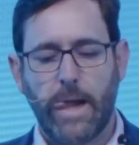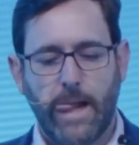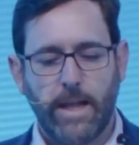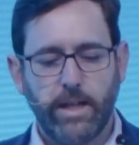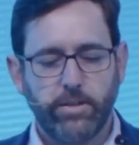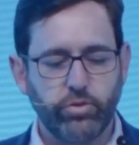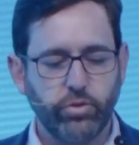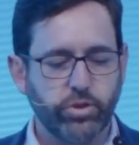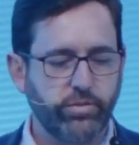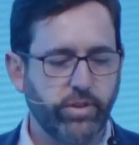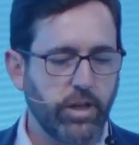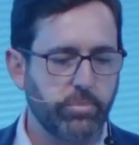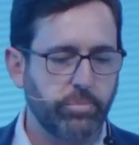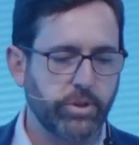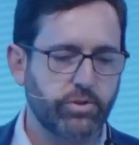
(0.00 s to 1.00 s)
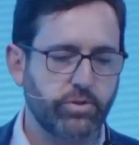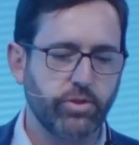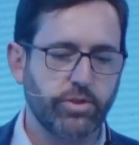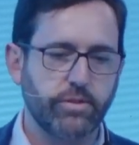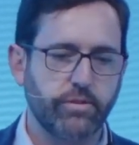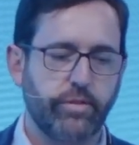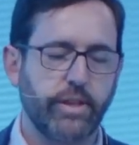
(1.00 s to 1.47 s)
if you're developing
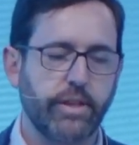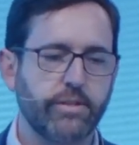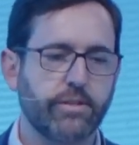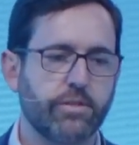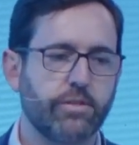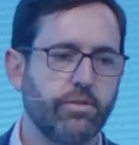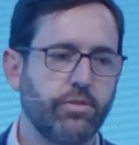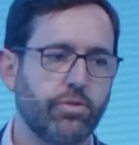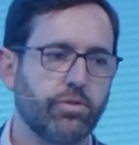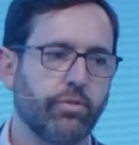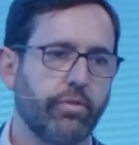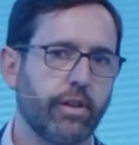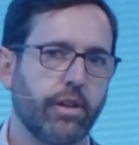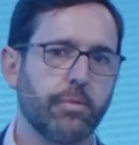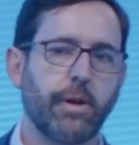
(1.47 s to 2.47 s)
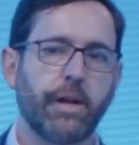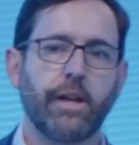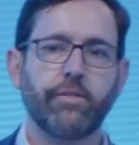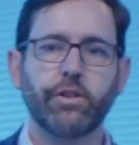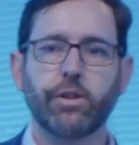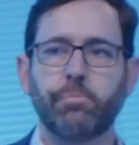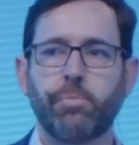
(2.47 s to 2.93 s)
certain things, you should think about
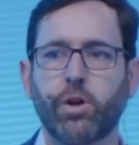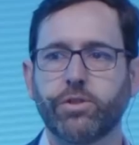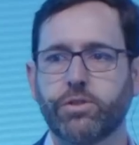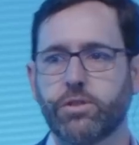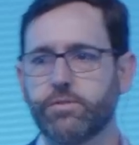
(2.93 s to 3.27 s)
having a positive